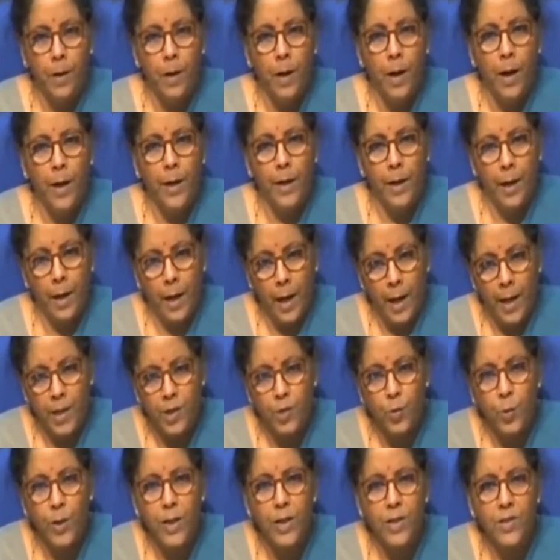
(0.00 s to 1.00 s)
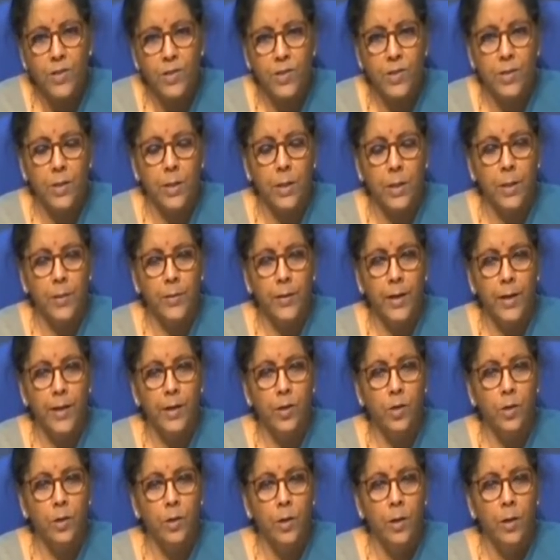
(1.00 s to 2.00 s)
As well as
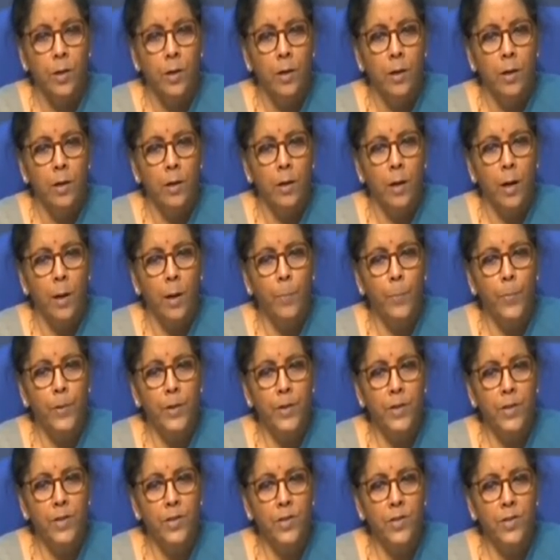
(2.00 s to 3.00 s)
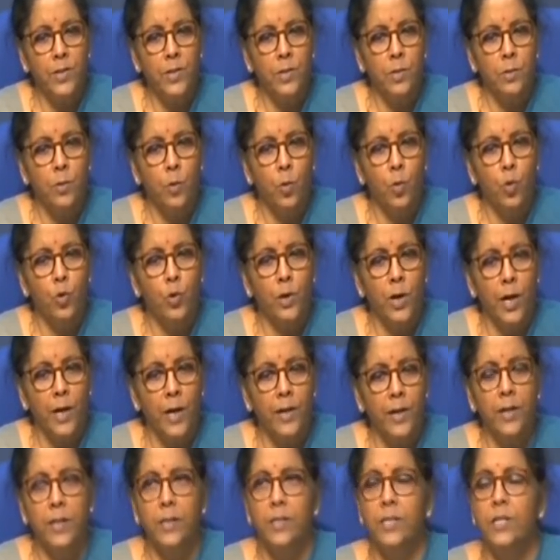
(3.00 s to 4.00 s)
that, companies could
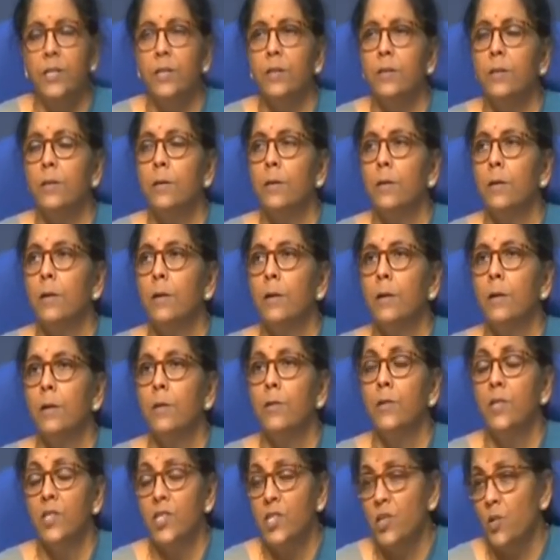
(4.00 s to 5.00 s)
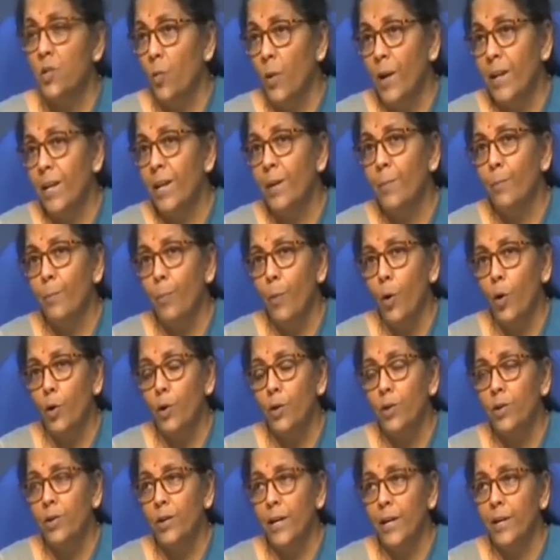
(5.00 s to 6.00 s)
conduct, this is a very
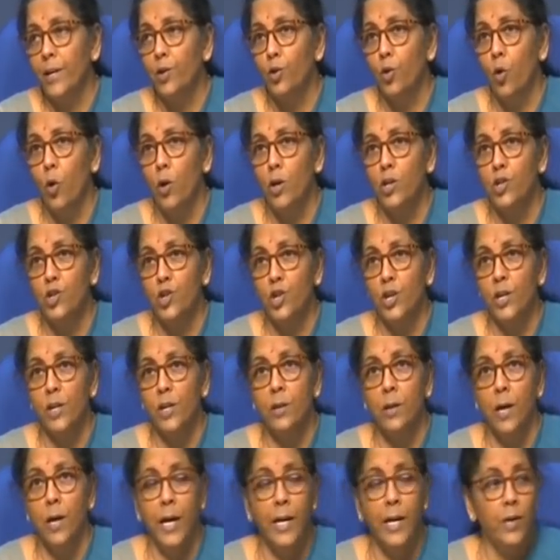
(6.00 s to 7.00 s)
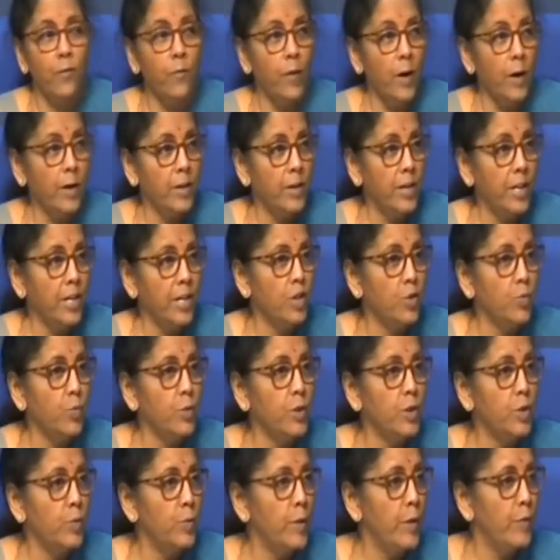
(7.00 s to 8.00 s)
important technological advantage
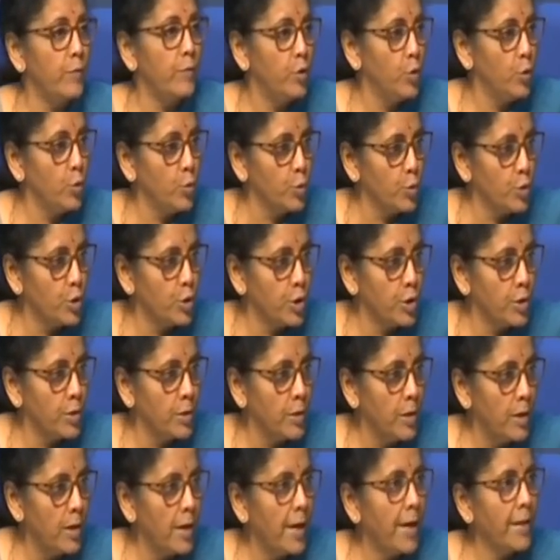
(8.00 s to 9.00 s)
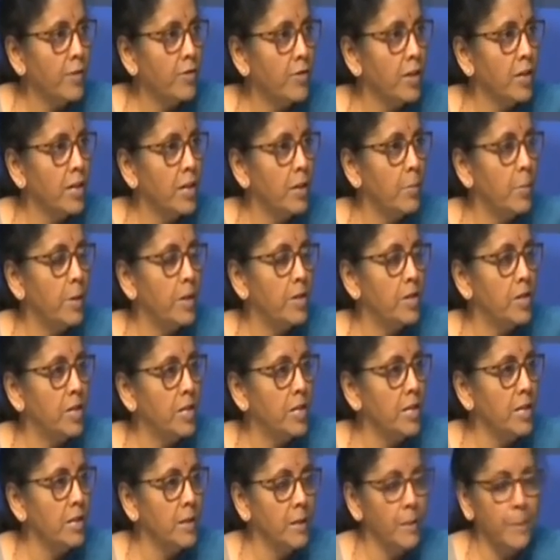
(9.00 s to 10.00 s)
which we have used, like the
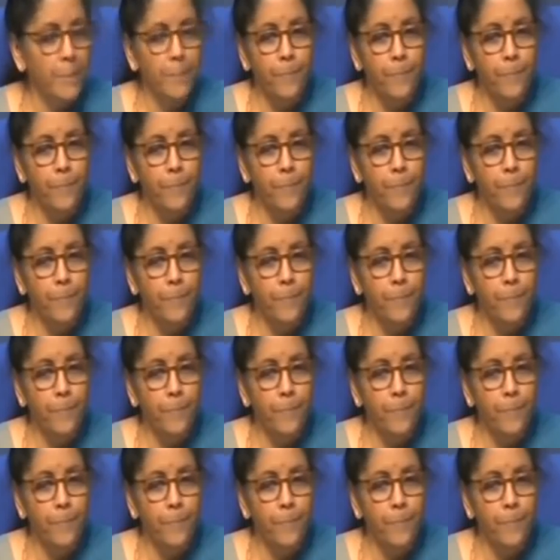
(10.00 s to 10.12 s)
DBT.